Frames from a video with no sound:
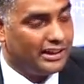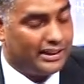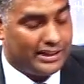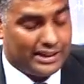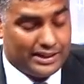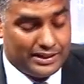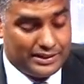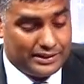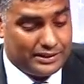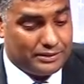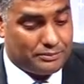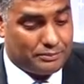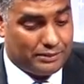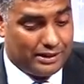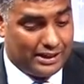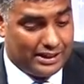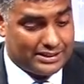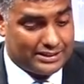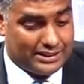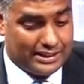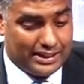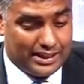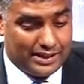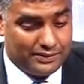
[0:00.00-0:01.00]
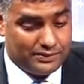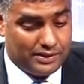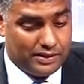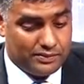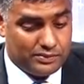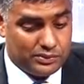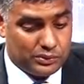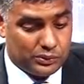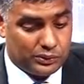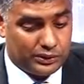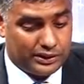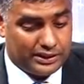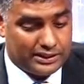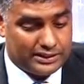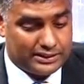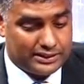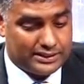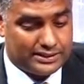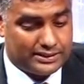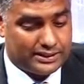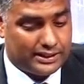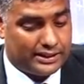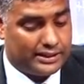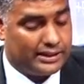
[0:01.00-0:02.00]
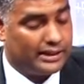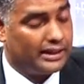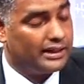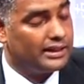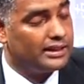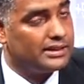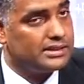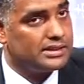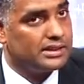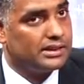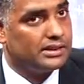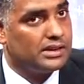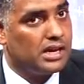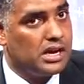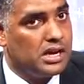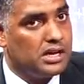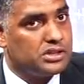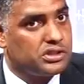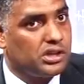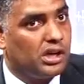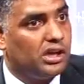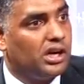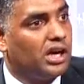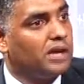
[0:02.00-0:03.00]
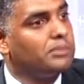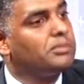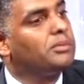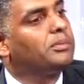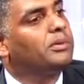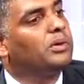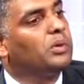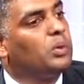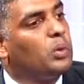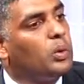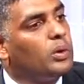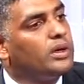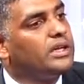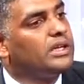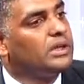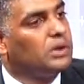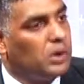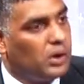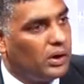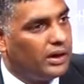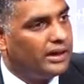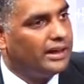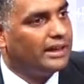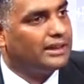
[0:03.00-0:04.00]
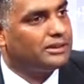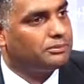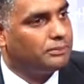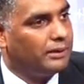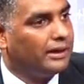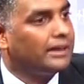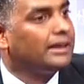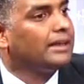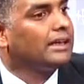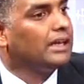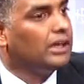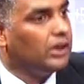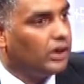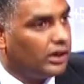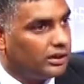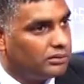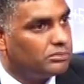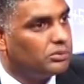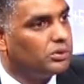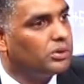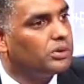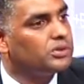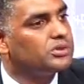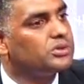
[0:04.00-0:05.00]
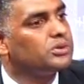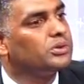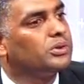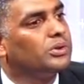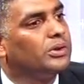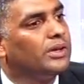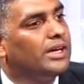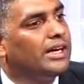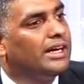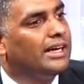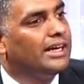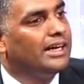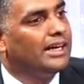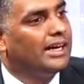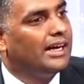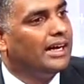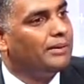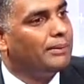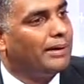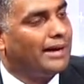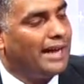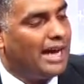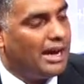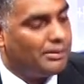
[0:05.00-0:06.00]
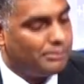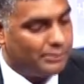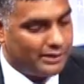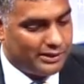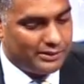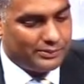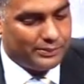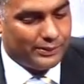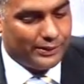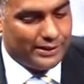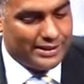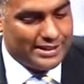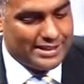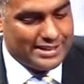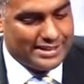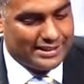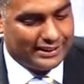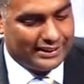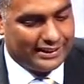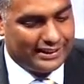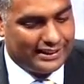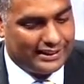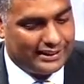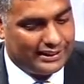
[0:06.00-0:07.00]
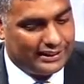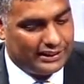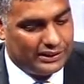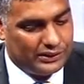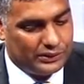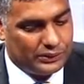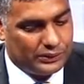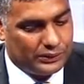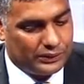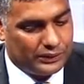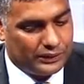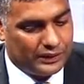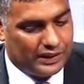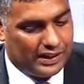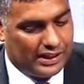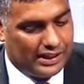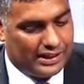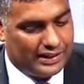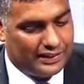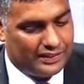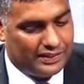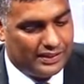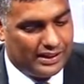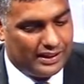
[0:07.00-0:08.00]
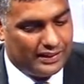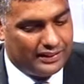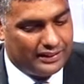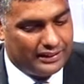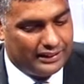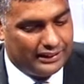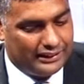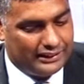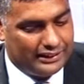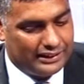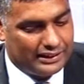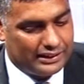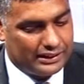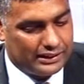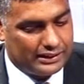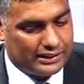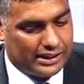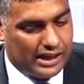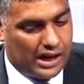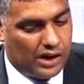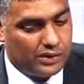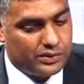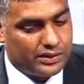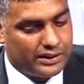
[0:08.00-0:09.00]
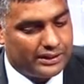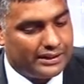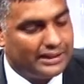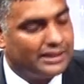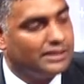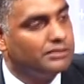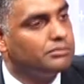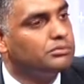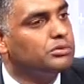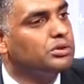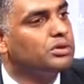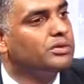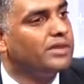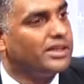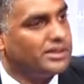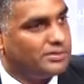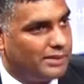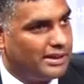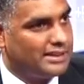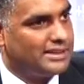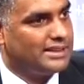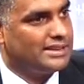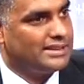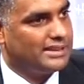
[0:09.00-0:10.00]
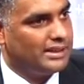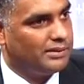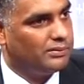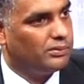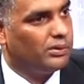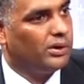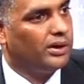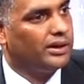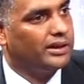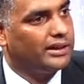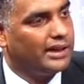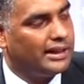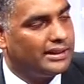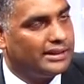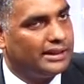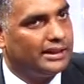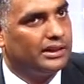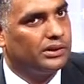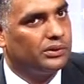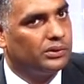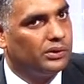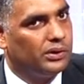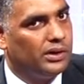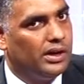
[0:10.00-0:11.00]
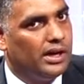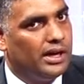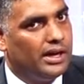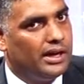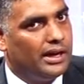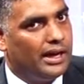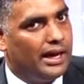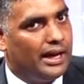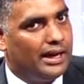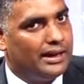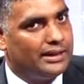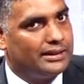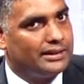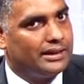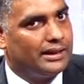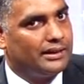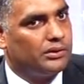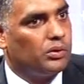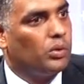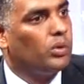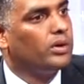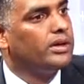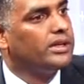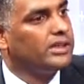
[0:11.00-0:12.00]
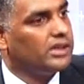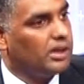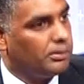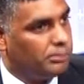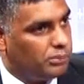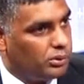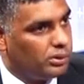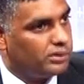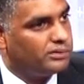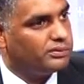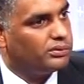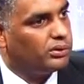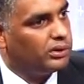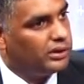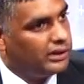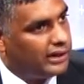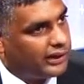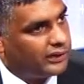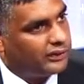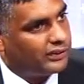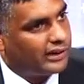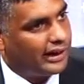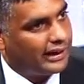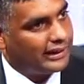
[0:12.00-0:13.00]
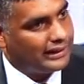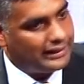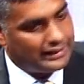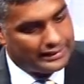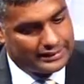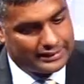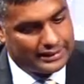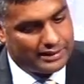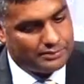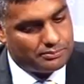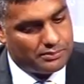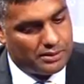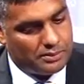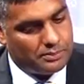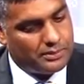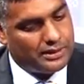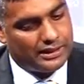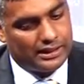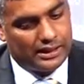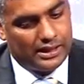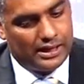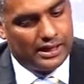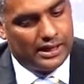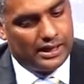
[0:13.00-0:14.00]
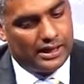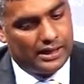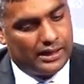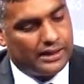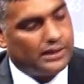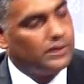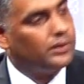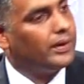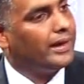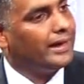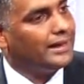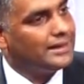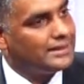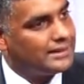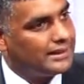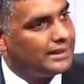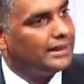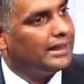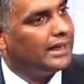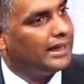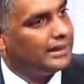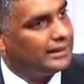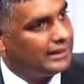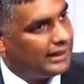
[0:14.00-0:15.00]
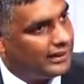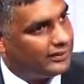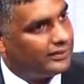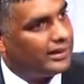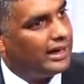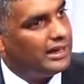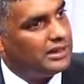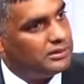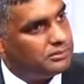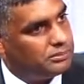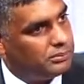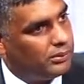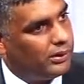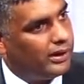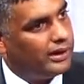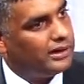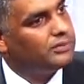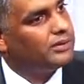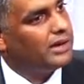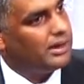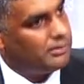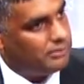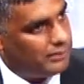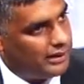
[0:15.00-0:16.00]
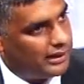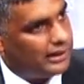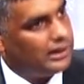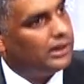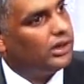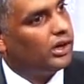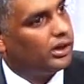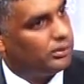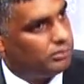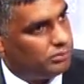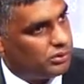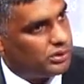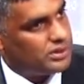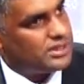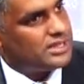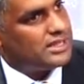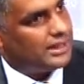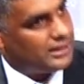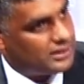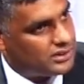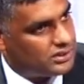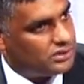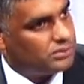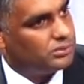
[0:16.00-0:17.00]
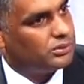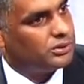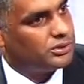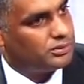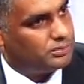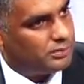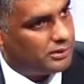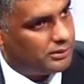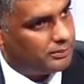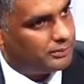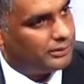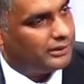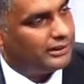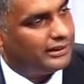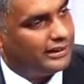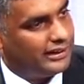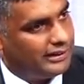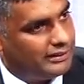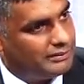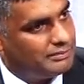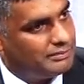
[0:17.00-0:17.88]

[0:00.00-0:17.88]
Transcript: And I, in the past, and I've, I've noticed this trading and I, so a lot of people are holding on, expecting a lot more. So uh, what happened was, uh, you know, uh, the the counter didn't move as much as they wanted. I think you know, as holding a portfolio, like you rightly said, maybe you know, exiting at that right point would have made a lot more sense to most people. That's yeah.